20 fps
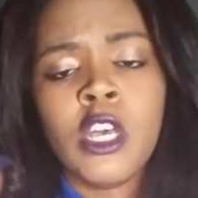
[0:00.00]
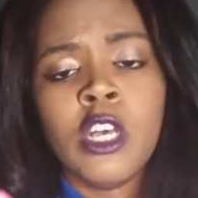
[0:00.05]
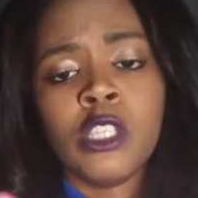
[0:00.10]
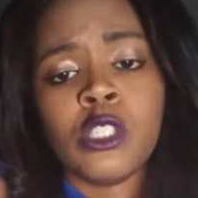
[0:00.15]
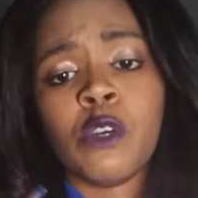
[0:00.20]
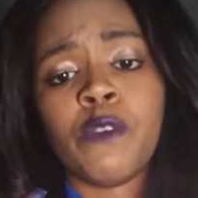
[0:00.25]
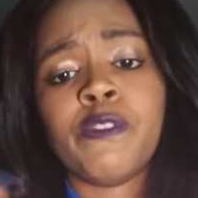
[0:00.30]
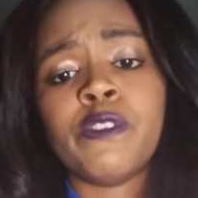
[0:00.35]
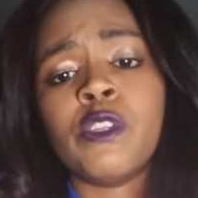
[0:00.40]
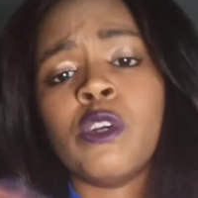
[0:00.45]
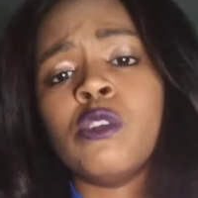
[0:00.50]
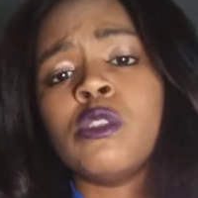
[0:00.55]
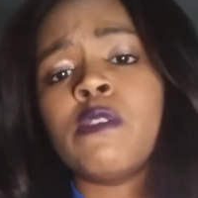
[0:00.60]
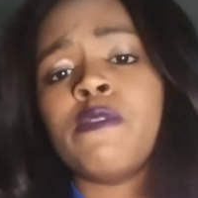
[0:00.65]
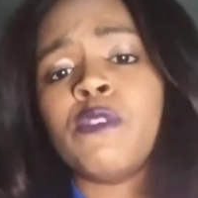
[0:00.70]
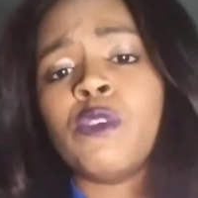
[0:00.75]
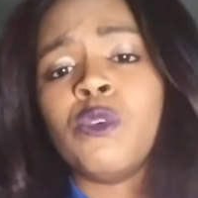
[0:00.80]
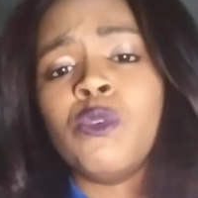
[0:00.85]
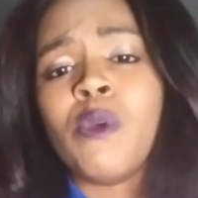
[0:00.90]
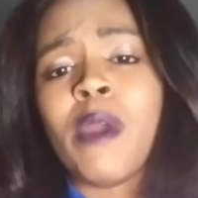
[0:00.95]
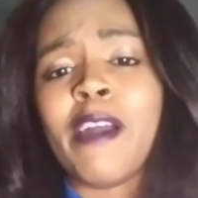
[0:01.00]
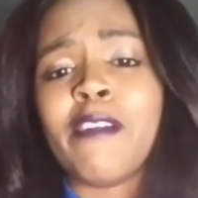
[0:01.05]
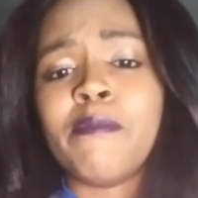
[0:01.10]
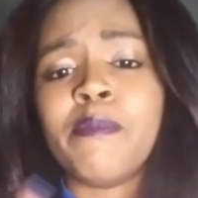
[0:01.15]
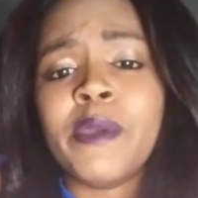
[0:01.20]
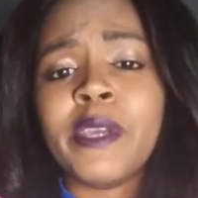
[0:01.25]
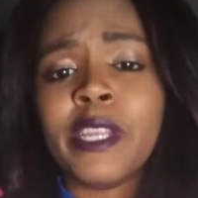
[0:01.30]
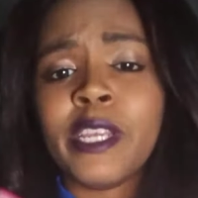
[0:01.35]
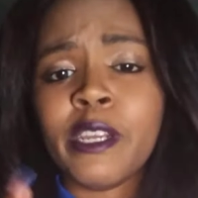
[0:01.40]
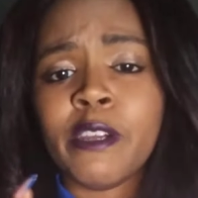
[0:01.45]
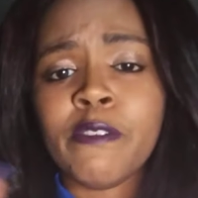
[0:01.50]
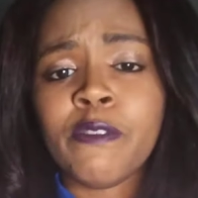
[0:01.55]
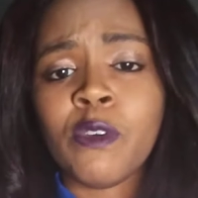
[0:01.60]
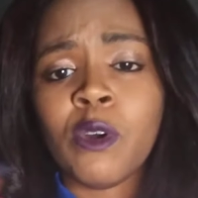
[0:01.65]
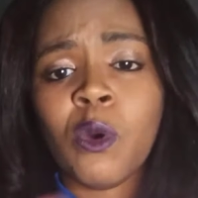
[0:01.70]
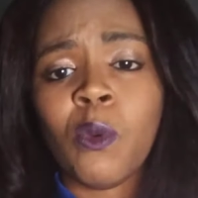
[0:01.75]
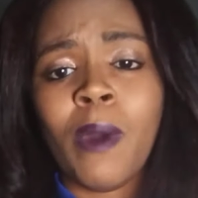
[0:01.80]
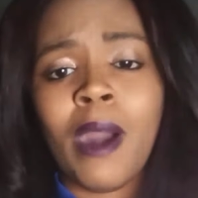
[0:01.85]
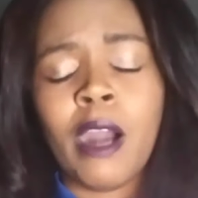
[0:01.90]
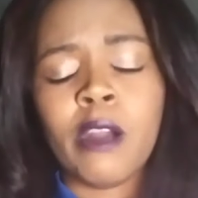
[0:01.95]
So for those of you who have been here for
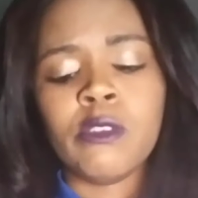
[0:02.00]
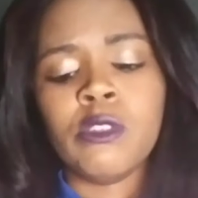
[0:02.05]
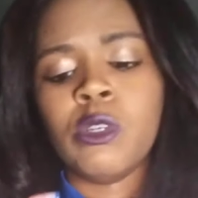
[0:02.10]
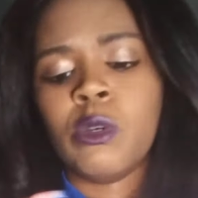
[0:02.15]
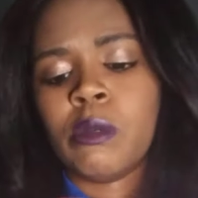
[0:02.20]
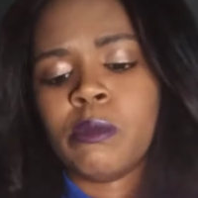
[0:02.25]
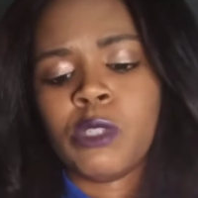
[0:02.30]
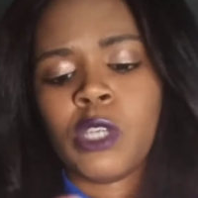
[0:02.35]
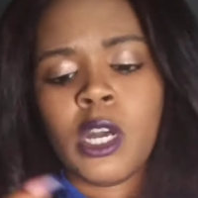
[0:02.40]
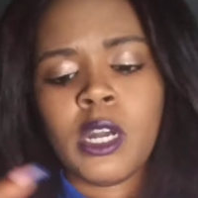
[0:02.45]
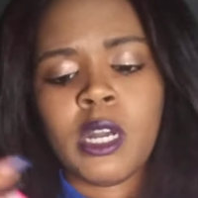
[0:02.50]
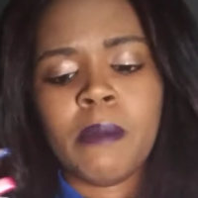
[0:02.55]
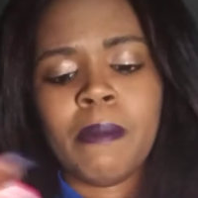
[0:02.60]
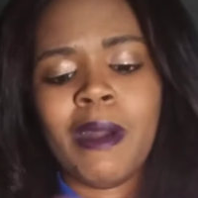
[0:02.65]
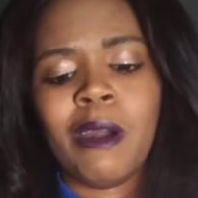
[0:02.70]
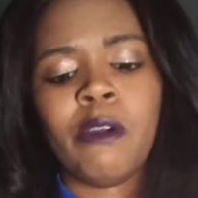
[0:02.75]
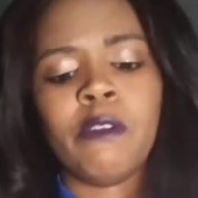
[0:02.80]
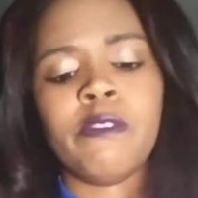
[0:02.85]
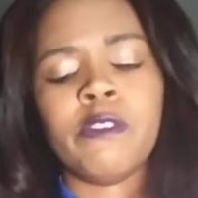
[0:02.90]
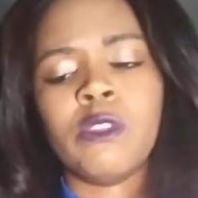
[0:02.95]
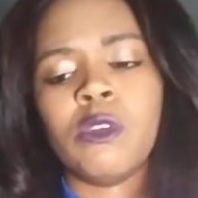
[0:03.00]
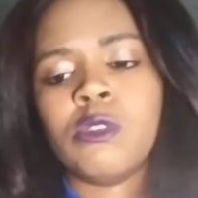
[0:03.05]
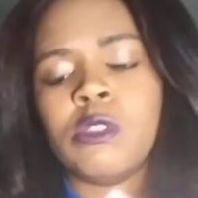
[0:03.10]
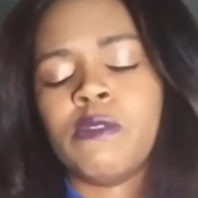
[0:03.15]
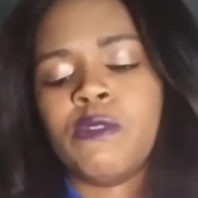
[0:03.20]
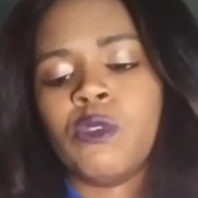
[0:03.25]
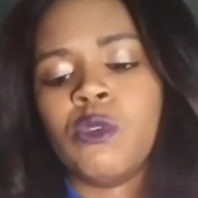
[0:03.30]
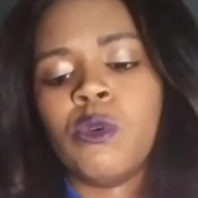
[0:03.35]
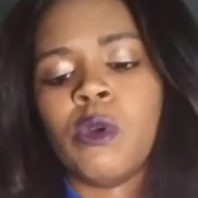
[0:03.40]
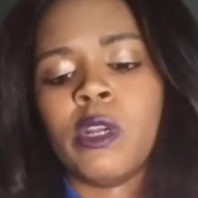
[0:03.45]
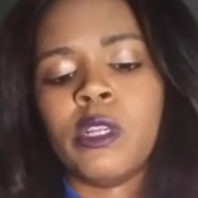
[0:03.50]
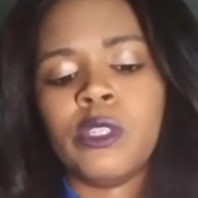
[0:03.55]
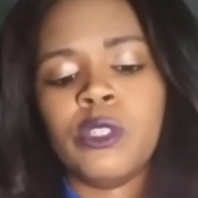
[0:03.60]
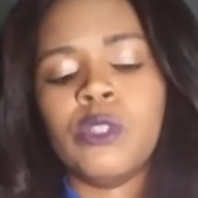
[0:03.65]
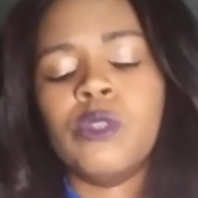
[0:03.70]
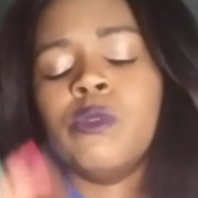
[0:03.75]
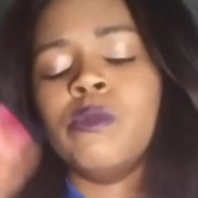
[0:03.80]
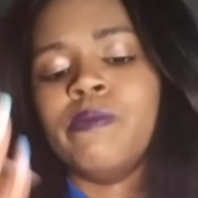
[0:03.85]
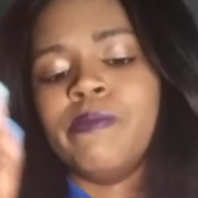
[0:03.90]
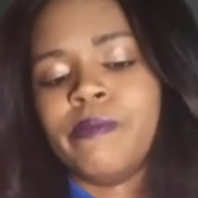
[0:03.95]
a while, you know what I'm talking about. And for those of you who are
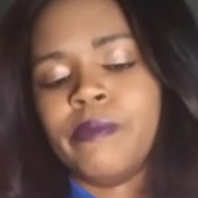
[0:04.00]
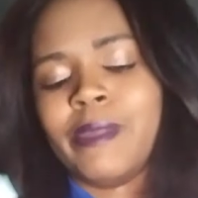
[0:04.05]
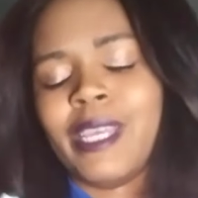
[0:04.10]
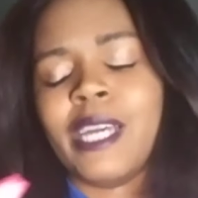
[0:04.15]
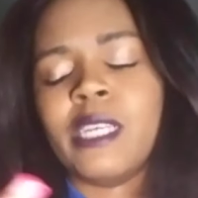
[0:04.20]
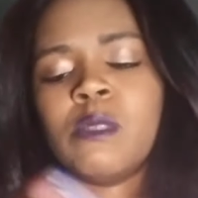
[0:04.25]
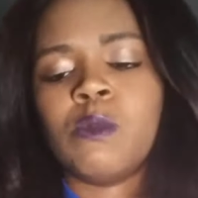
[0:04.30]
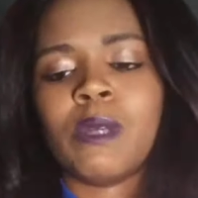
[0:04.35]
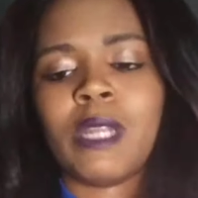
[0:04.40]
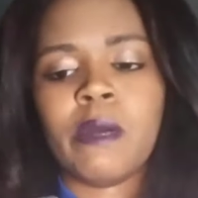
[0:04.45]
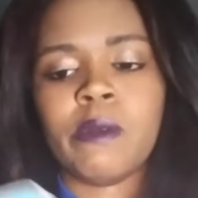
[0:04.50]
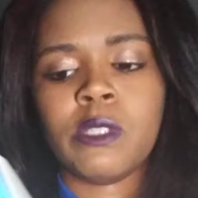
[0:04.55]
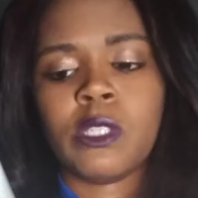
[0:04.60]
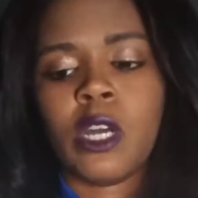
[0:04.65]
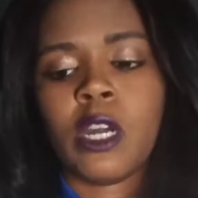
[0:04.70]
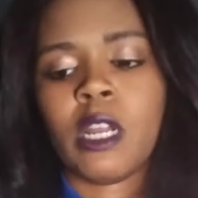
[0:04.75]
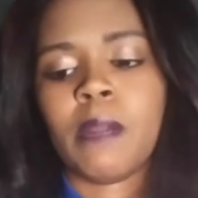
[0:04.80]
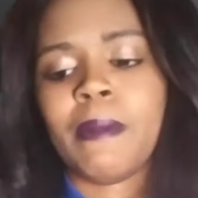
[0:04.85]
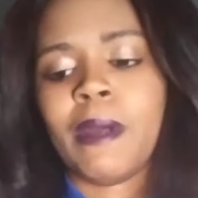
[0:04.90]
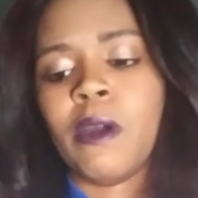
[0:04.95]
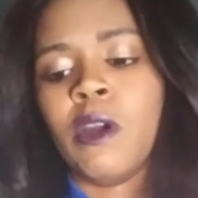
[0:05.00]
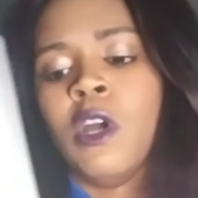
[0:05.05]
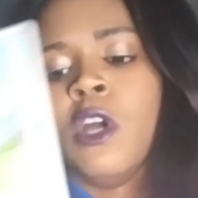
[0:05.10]
new, that's what I was talking about.